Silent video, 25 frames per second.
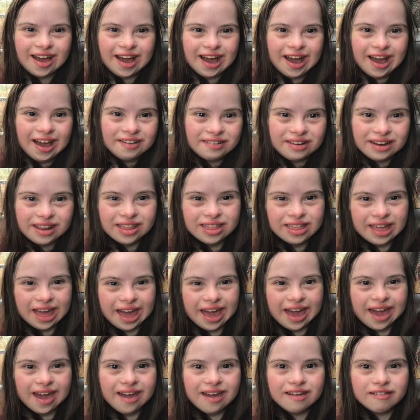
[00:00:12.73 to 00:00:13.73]
I want to
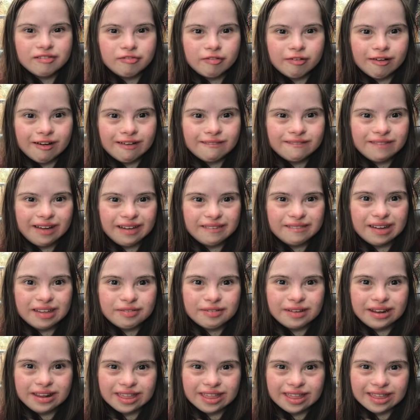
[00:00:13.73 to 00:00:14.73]
say for all my
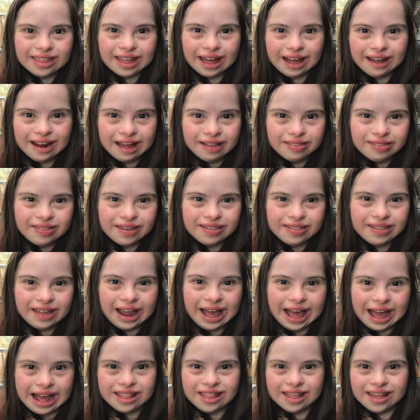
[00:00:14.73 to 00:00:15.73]
best friends out there
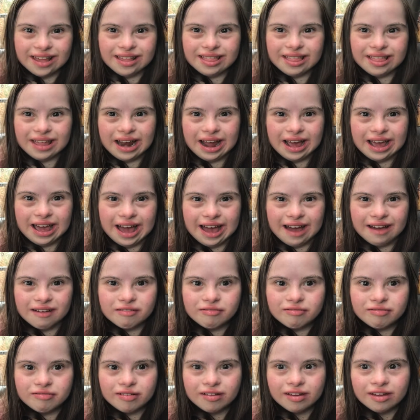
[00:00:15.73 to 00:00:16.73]
that has it that I
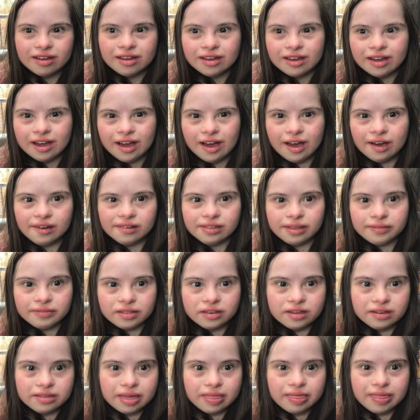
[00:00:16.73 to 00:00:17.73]
have, I want
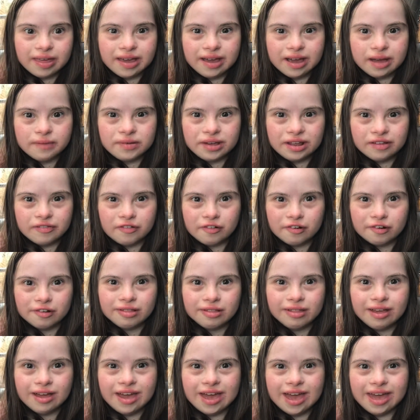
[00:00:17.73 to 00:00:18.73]
them to know that they are
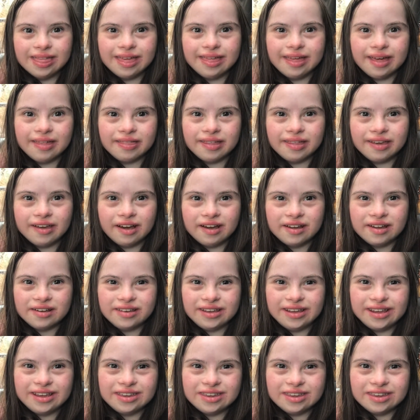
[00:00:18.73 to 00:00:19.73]
beautiful and that they are
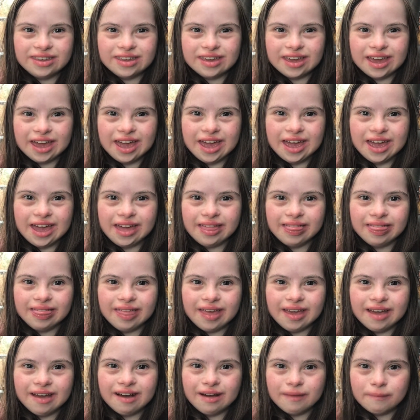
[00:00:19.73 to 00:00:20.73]
unique and
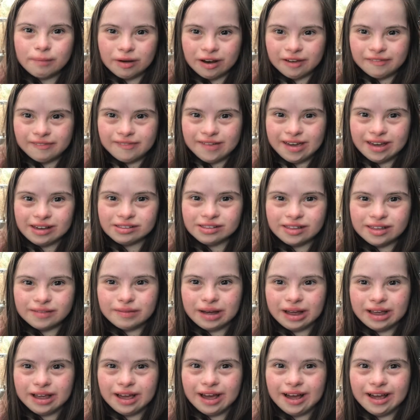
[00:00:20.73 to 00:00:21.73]
they are perfect in
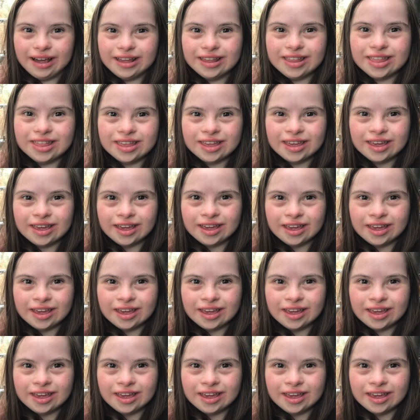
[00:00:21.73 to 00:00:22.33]
my eyes.